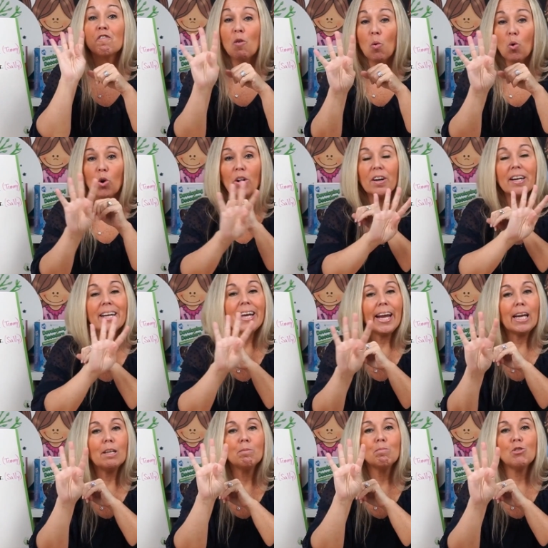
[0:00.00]
4
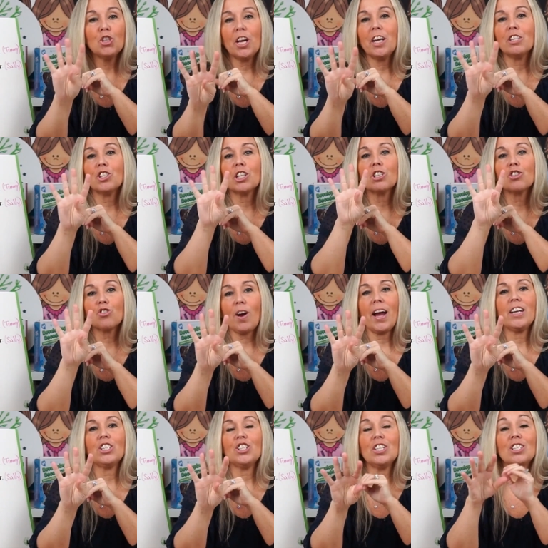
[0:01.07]
game-changing
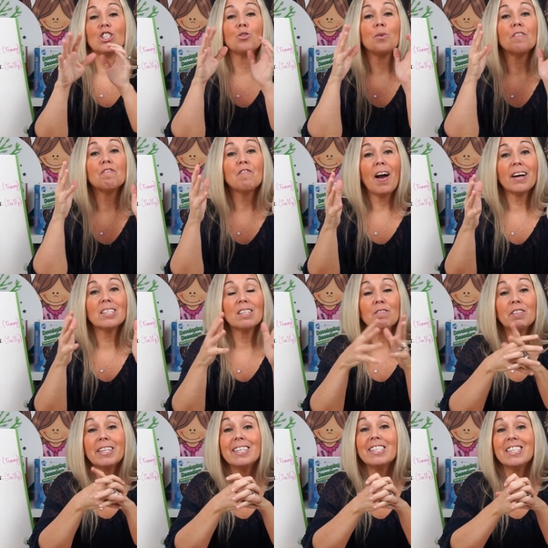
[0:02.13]
strategies to
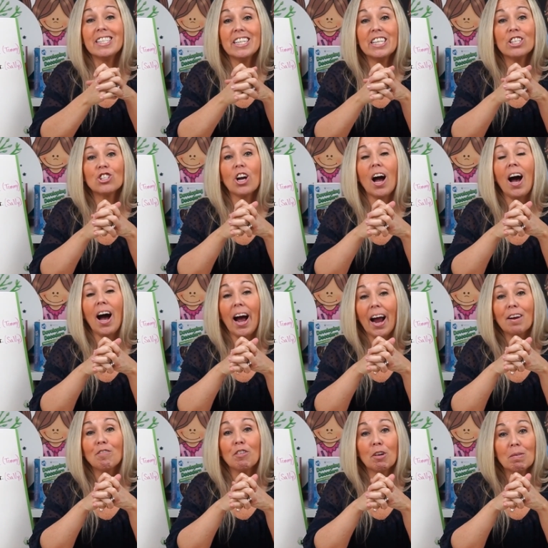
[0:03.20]
effectively teach
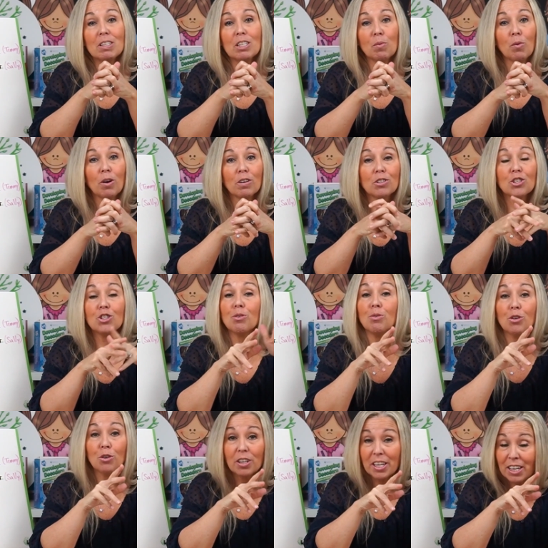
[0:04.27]
high-frequency words to
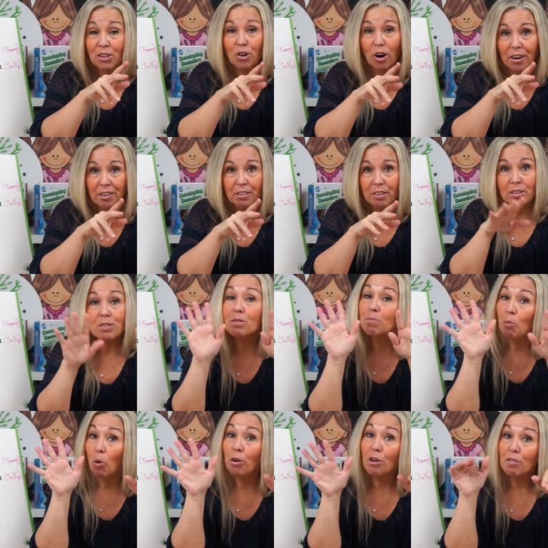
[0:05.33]
your kindergartners
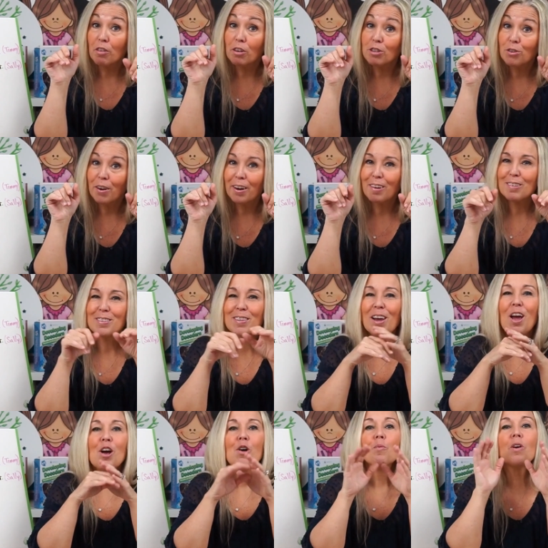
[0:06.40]
or your first graders
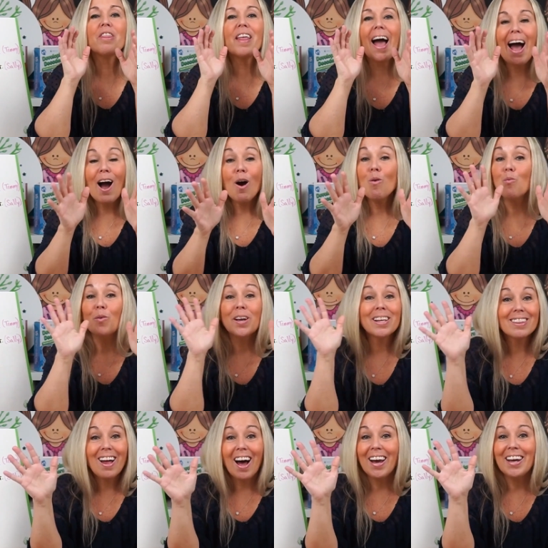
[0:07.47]
without
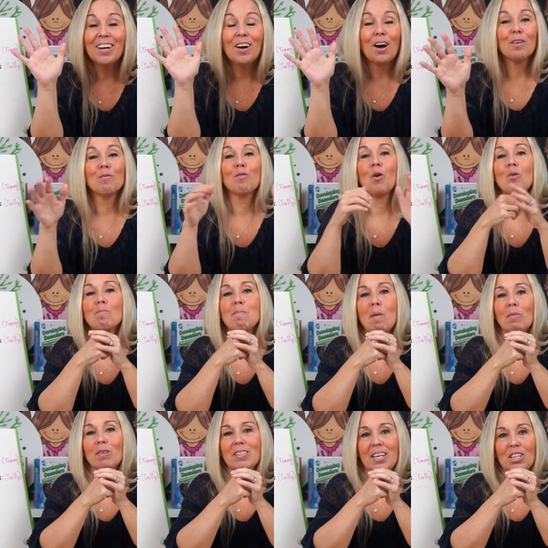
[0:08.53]
relying on rote
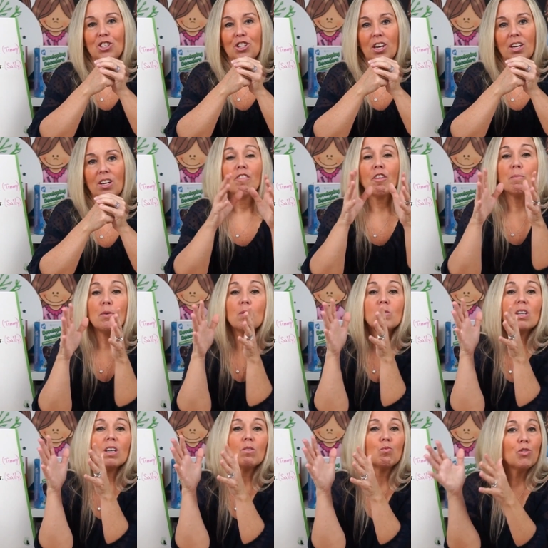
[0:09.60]
memorization. From
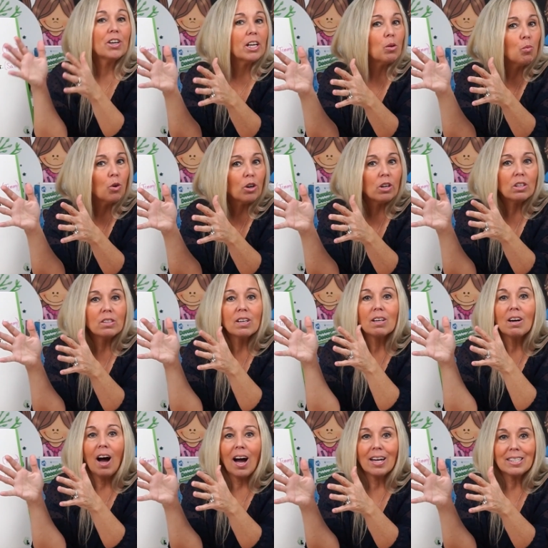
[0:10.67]
using real-world
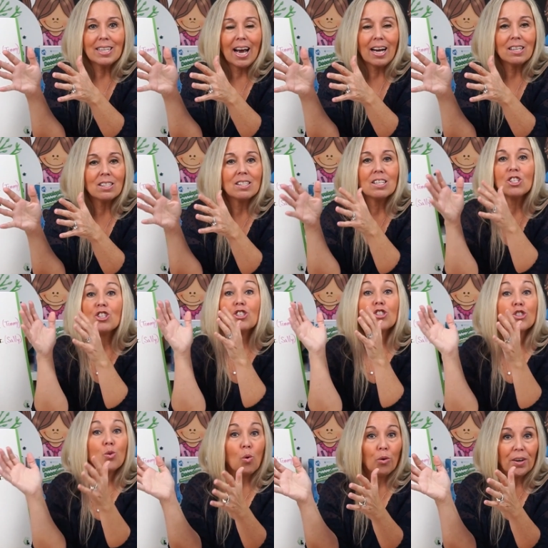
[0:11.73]
context to
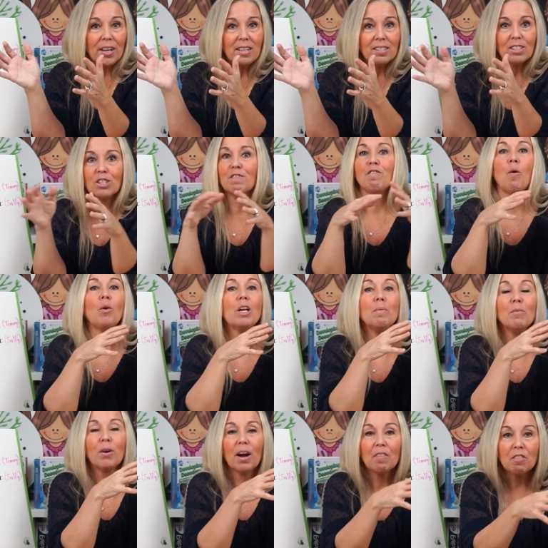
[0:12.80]
stories to
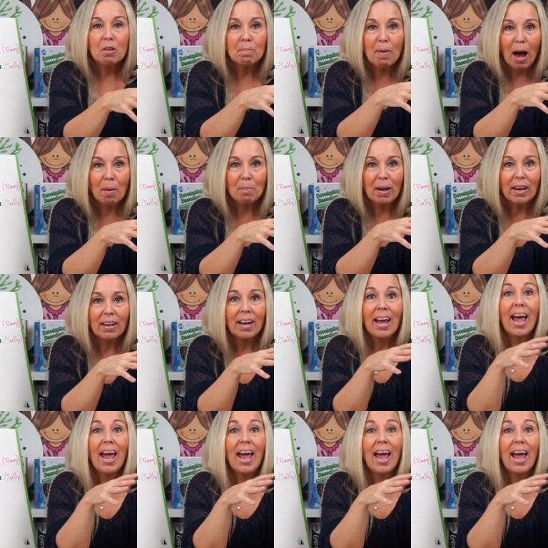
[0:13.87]
phoneme grapheme mapping